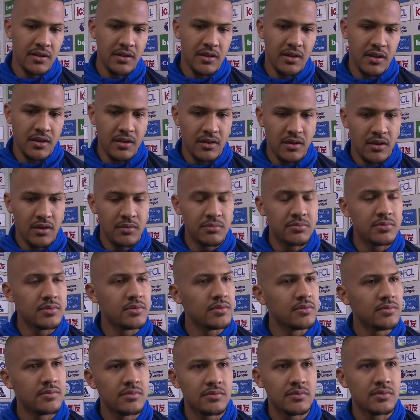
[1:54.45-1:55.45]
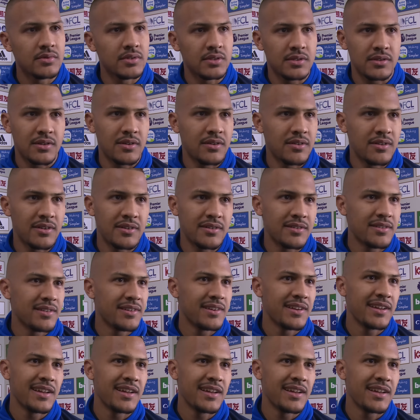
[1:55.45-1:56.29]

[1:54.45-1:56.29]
I hope to score